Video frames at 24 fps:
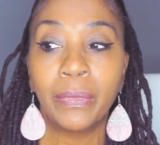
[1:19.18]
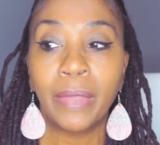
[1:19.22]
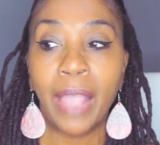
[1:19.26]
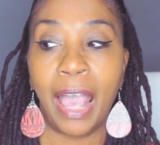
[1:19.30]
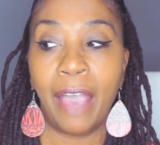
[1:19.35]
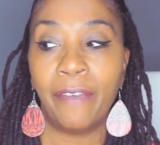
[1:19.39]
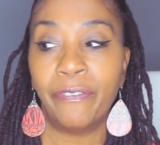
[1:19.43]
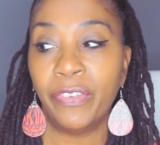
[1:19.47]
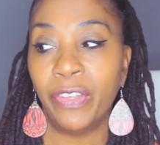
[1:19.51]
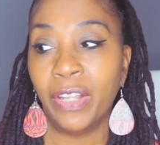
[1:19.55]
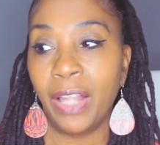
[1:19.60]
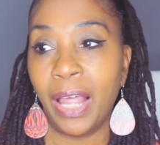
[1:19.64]

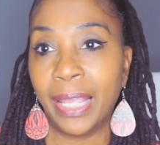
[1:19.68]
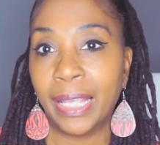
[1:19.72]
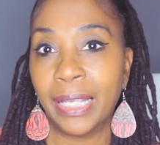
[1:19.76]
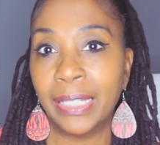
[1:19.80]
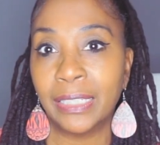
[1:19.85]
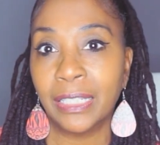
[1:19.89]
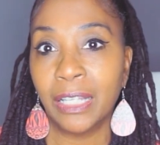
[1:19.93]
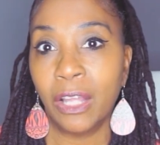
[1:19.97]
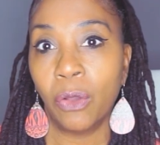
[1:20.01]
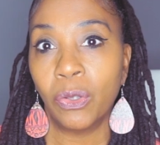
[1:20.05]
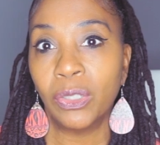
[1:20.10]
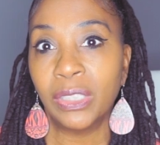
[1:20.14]
I feel like
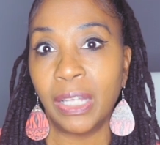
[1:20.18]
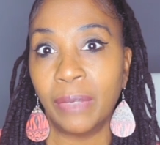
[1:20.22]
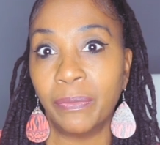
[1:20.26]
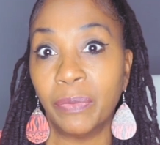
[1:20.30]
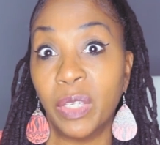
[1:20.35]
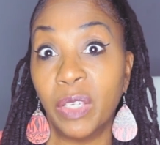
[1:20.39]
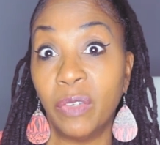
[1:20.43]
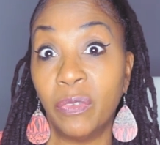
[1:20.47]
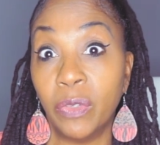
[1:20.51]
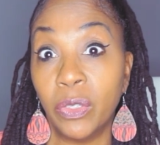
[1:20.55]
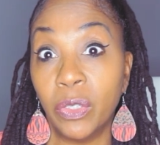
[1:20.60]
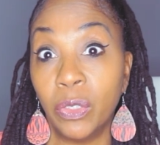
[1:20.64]
as long as I'm
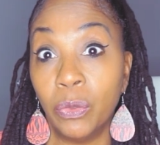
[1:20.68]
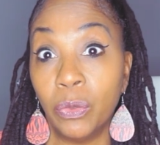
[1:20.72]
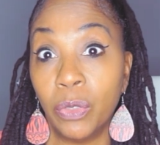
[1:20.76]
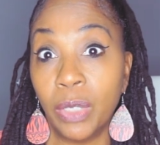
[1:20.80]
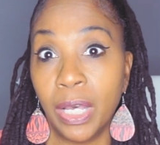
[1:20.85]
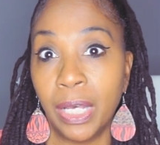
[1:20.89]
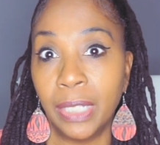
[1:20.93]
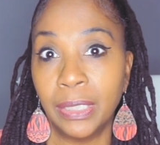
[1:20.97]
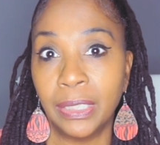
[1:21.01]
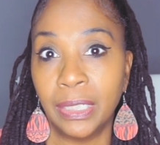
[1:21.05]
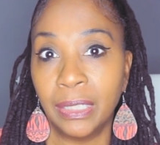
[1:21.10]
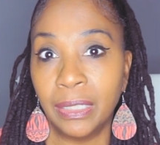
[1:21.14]
giving you
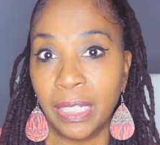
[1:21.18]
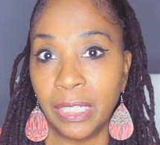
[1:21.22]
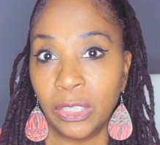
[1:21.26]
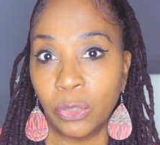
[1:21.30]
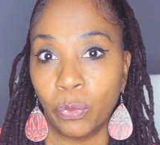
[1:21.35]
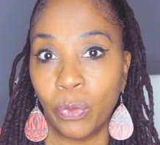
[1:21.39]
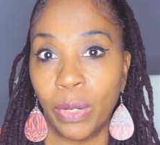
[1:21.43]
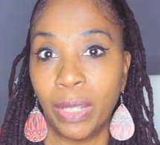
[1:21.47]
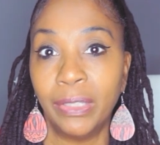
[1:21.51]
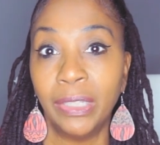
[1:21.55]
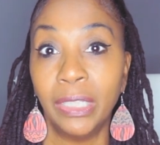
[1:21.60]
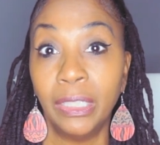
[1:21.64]
content that's
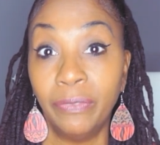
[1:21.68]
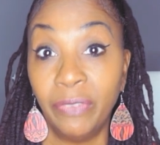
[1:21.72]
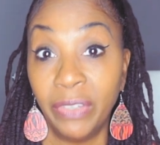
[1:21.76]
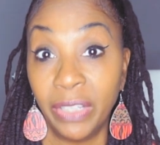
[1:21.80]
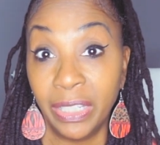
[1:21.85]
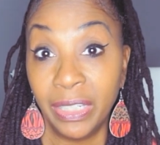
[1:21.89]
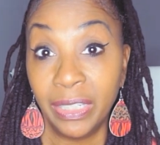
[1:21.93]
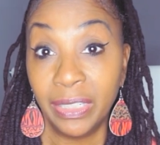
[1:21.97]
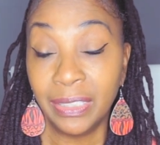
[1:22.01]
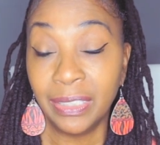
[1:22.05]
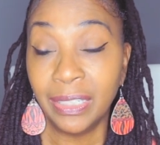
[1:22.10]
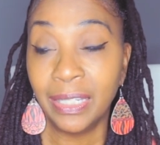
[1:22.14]

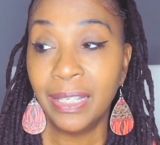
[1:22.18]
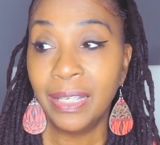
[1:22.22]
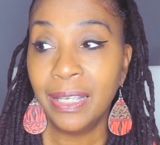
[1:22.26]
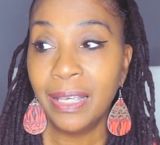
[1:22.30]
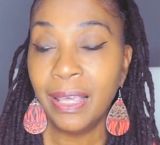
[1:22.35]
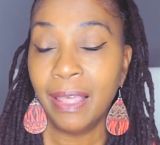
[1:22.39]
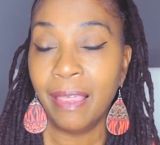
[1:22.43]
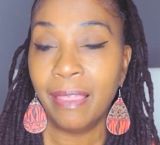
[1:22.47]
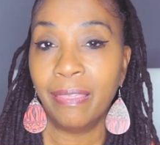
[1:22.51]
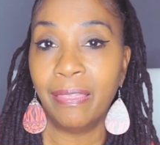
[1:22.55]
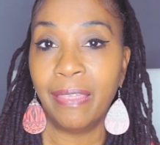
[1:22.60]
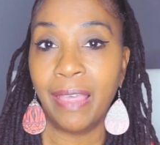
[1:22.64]
relevant,
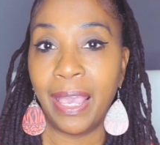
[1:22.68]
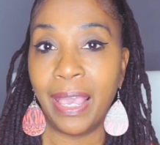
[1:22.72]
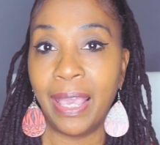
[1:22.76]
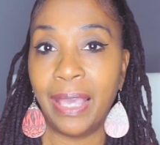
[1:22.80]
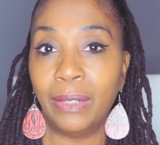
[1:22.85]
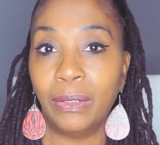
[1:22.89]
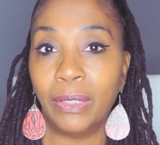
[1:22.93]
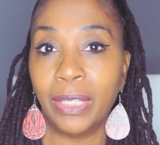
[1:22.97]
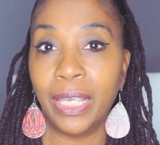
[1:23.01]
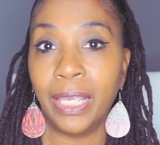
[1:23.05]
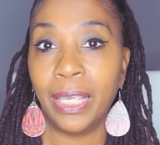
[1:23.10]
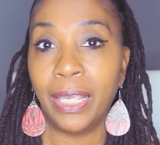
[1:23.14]

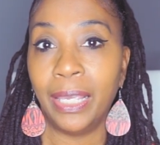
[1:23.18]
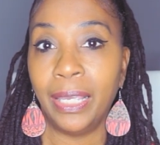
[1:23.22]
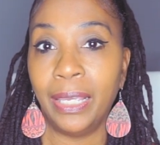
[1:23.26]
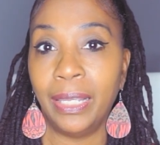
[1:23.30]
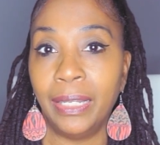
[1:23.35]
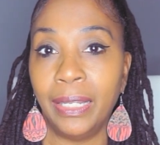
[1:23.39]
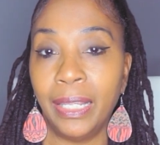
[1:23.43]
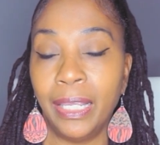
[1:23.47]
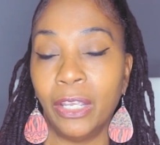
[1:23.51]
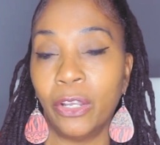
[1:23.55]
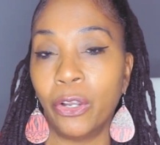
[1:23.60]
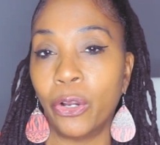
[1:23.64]
that
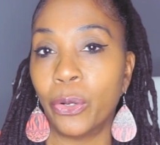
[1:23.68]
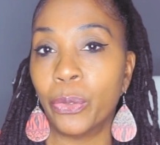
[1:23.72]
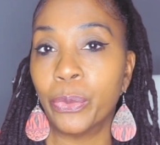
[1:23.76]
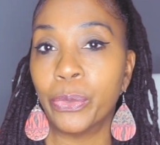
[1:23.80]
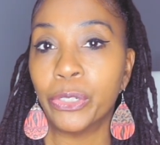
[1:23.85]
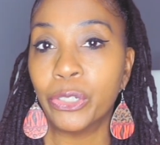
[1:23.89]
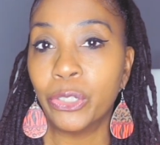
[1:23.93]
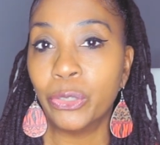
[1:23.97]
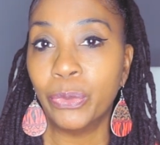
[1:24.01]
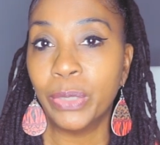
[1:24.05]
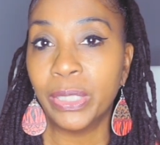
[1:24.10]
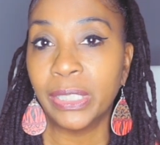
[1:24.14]
can
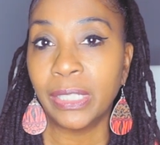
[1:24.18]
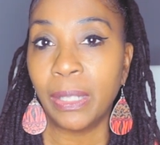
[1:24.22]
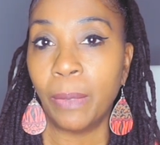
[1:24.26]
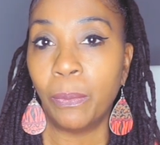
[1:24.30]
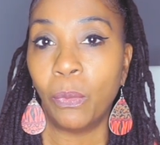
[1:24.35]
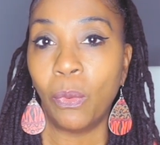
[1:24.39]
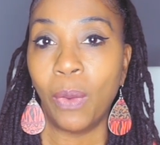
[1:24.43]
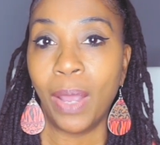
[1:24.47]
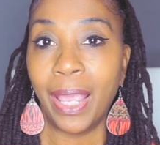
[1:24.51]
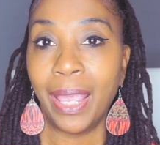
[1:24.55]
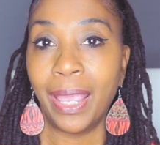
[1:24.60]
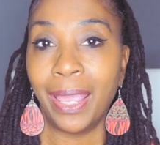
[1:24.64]
encourage you in
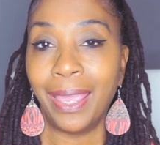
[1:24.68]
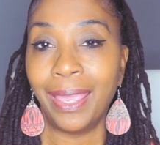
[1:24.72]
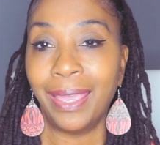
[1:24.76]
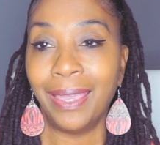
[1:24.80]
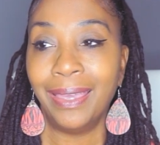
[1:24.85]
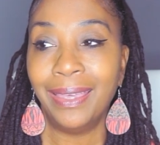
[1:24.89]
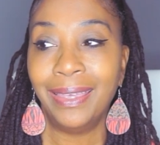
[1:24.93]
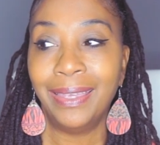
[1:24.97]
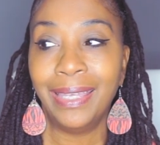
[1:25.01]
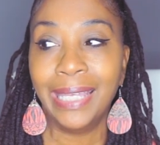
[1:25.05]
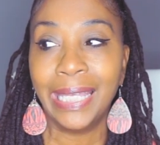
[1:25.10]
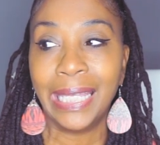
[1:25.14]
some
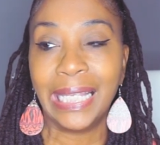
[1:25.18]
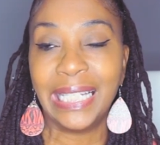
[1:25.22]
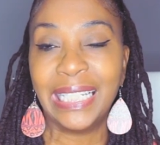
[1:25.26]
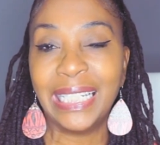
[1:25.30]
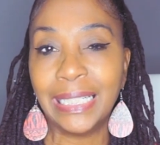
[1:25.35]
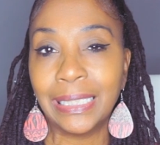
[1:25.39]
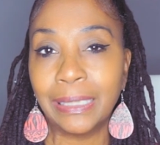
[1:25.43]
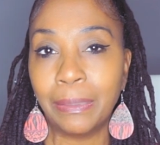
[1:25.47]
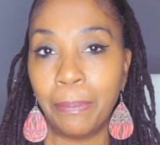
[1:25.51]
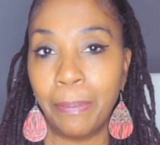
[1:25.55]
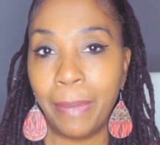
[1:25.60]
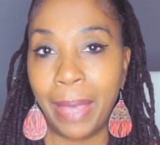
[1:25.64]
way, it
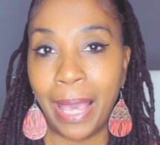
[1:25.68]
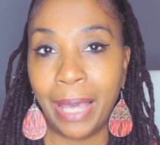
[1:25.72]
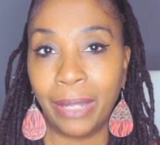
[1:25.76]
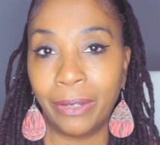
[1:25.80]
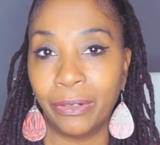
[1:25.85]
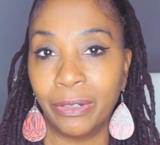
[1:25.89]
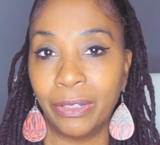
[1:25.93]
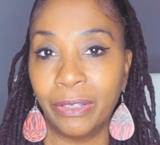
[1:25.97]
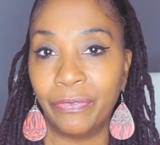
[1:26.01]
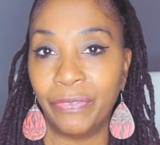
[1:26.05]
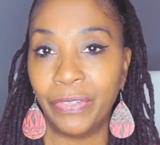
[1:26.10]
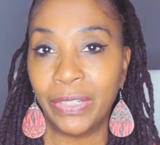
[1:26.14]
doesn't
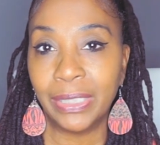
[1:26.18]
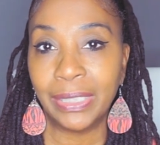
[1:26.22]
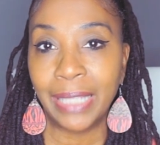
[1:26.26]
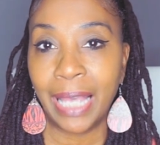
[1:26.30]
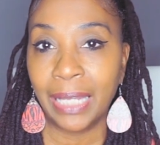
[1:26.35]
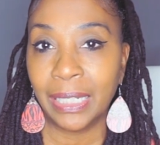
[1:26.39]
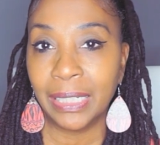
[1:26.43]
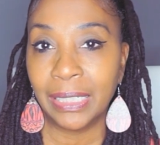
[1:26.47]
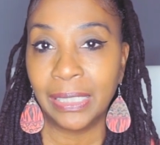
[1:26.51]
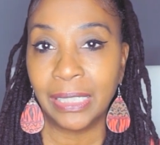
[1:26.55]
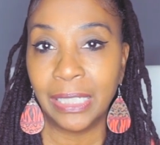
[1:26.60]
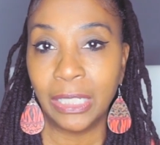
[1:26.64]
matter if it's
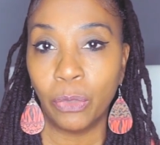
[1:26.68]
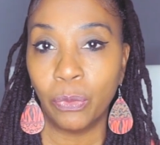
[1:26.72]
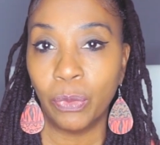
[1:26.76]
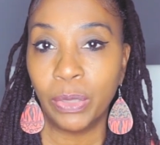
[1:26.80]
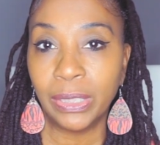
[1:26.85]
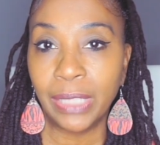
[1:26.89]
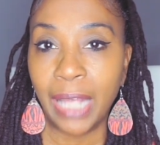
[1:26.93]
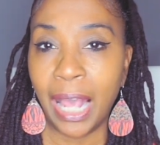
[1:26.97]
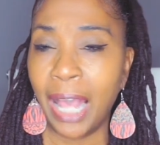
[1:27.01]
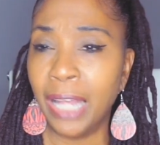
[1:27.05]
out of sequence.